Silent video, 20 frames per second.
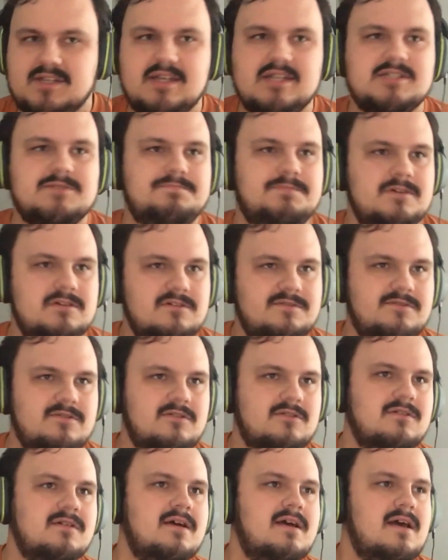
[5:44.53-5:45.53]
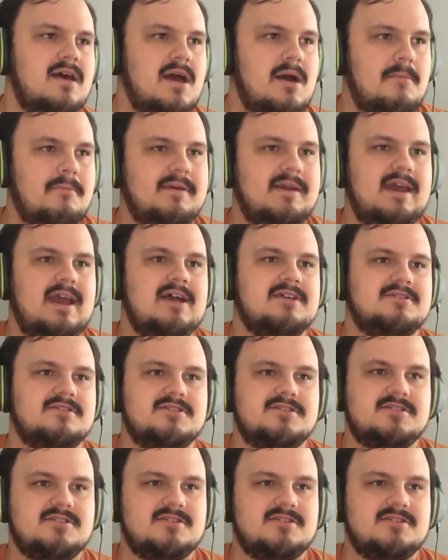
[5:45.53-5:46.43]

It's beautiful, but it has a